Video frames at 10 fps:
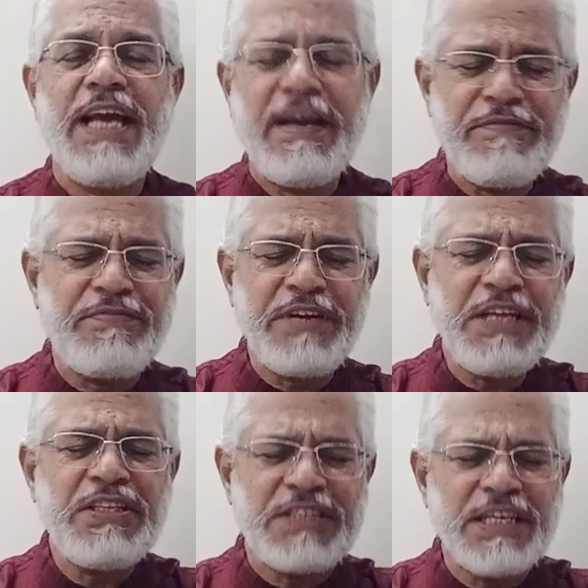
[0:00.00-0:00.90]

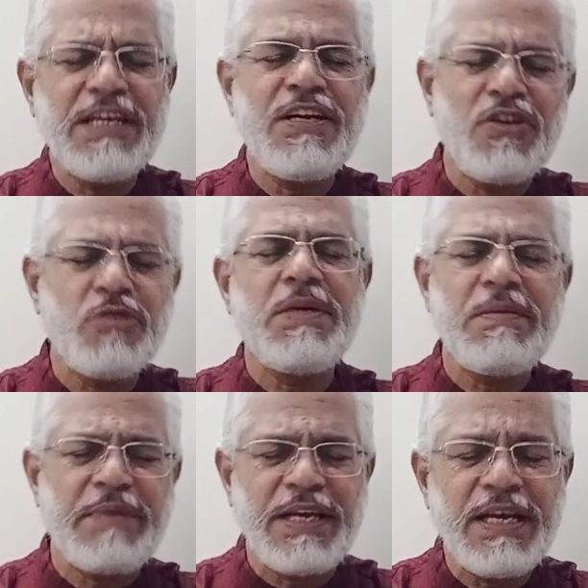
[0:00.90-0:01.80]
Every single
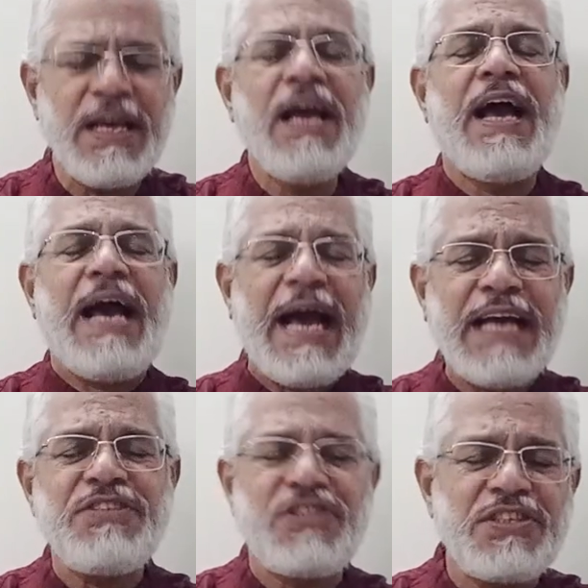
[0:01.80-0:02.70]
human being
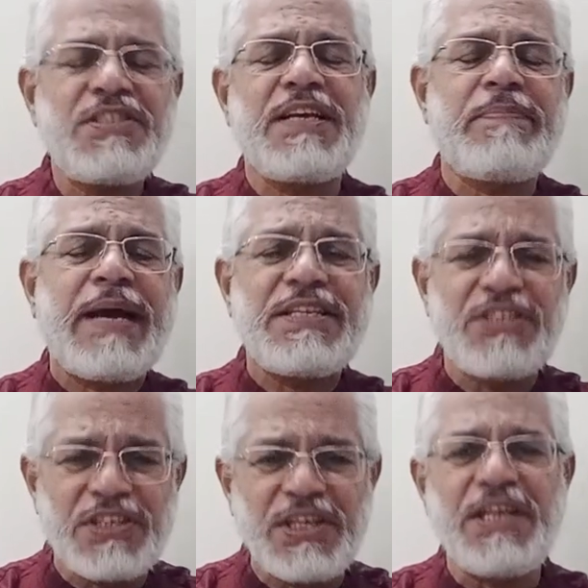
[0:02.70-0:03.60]
has this
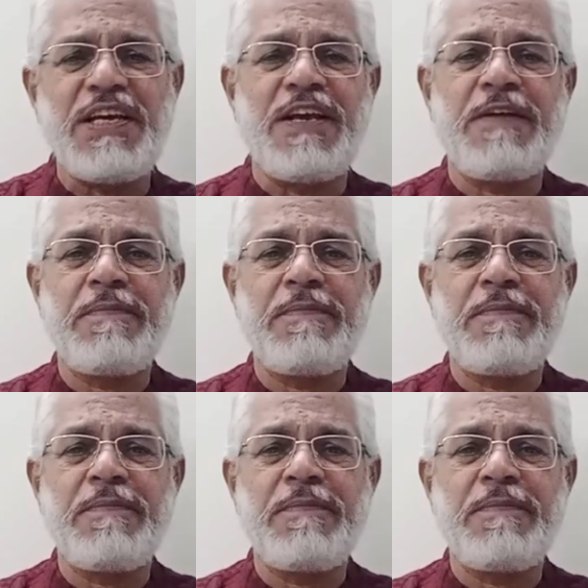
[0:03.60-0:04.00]
capacity.